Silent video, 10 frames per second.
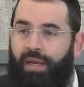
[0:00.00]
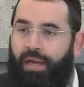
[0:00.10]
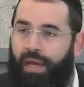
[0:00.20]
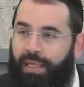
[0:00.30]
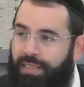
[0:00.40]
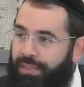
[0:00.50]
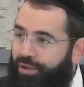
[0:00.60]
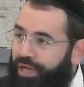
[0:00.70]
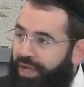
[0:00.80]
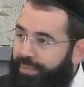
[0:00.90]
and the
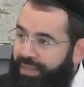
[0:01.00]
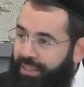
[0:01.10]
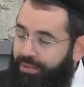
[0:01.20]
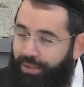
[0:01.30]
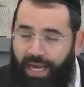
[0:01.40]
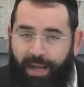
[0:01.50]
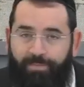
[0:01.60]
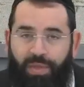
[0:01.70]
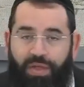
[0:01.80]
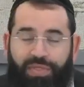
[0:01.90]
story of Matan
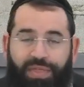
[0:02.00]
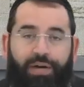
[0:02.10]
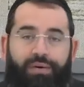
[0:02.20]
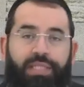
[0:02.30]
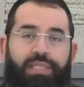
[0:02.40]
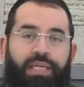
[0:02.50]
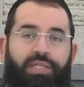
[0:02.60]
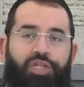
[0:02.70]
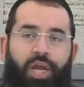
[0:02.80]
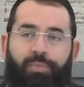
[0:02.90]
Torah, there it says,
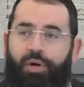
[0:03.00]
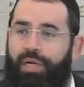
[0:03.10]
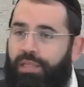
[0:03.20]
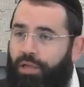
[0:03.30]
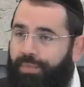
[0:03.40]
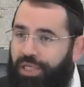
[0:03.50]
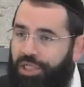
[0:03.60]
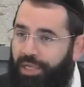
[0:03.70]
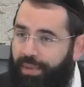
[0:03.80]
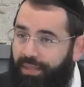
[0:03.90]
Shamor et Yom
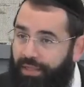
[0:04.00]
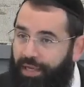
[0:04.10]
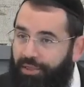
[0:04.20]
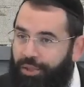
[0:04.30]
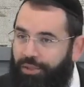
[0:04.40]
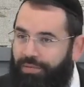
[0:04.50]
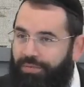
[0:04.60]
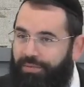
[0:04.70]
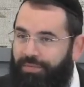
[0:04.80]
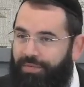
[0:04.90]
HaShabbat lekadesho.
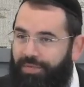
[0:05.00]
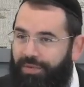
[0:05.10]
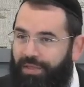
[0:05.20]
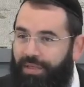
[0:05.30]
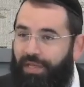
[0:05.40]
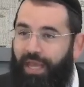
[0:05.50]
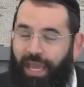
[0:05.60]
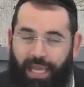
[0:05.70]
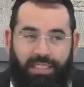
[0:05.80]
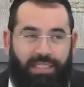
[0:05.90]

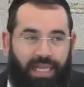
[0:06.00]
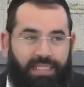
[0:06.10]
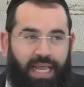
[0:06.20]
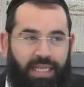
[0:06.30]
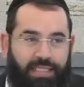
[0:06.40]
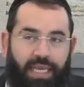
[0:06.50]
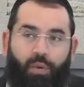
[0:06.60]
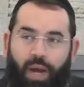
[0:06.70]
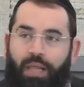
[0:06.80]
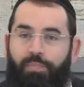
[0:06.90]
Hence, Chazal say,
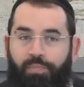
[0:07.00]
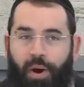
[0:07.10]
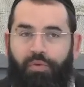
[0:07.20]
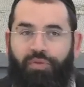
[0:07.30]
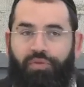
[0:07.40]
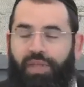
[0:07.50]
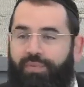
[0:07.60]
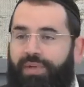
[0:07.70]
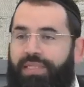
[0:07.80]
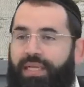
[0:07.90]
well, both of
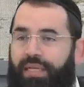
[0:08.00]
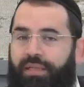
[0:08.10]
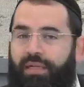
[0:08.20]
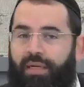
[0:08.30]
them were said